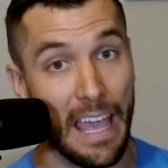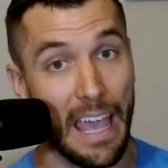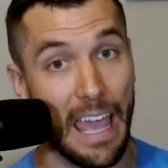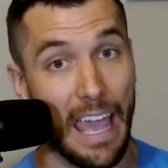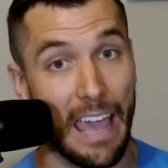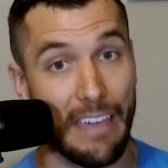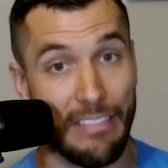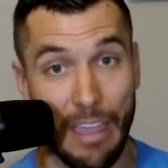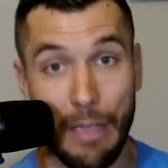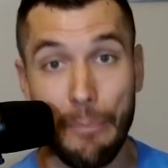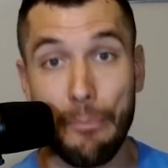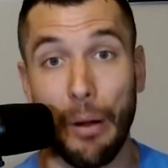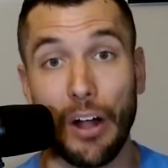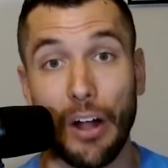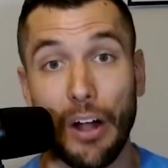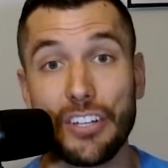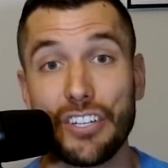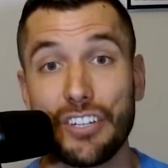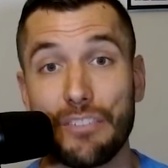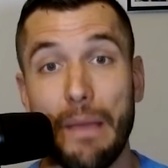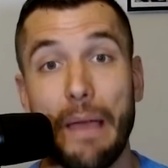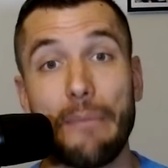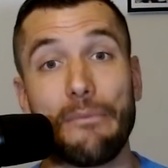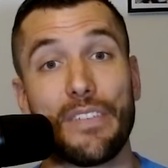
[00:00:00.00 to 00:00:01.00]
and they
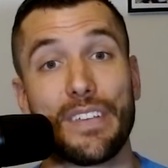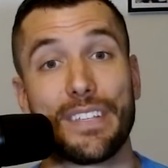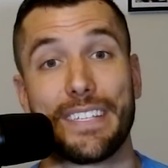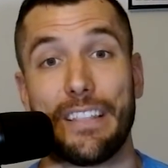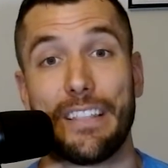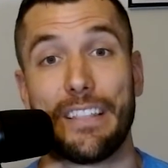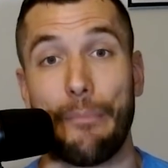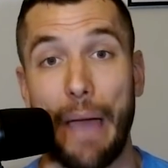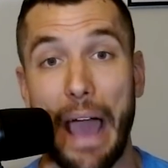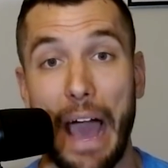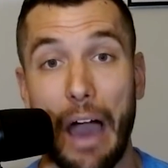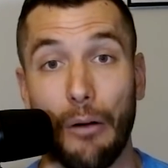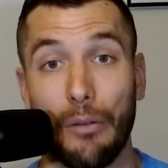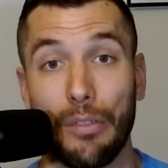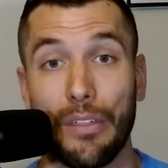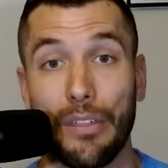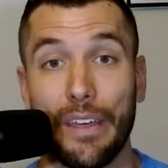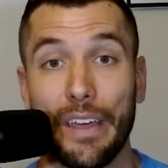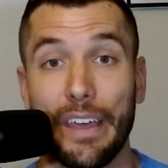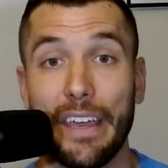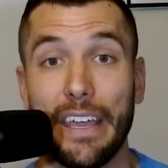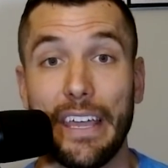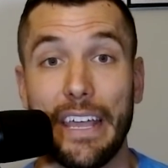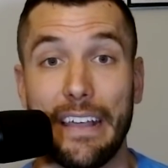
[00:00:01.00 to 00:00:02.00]
punched Memphis in the mouth
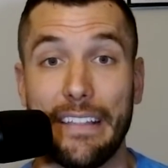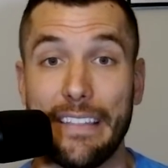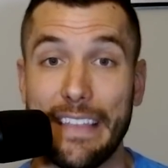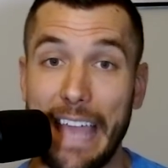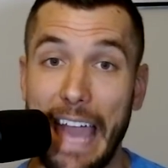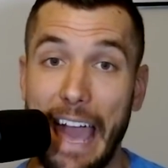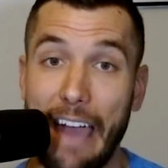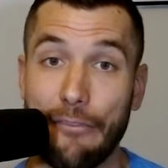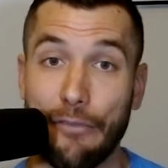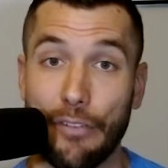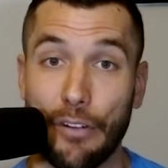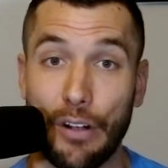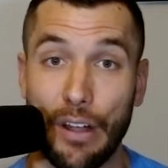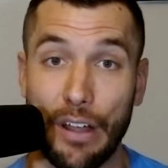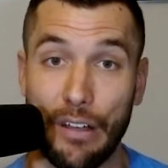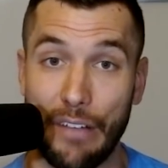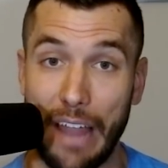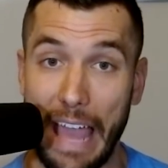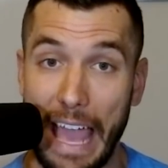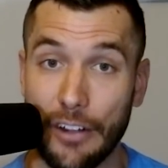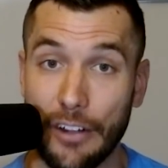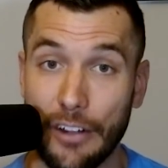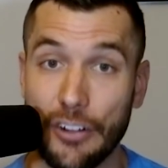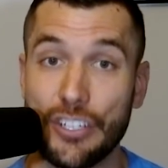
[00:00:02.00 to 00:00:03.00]
in the effort and
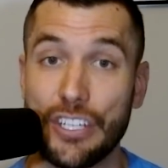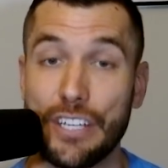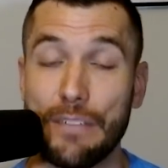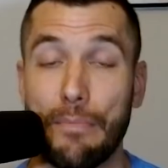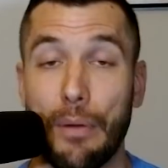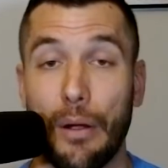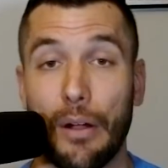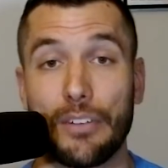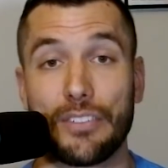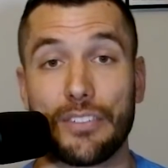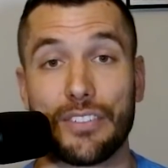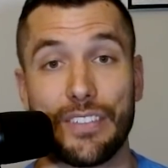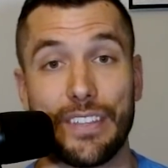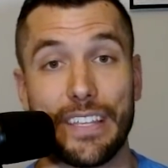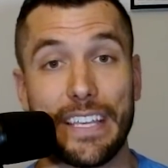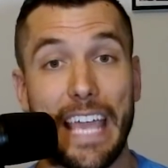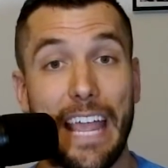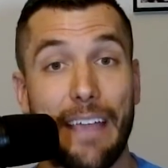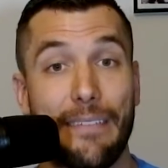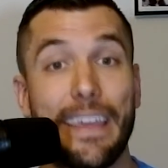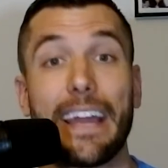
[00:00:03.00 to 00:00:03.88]
energy parts of the game.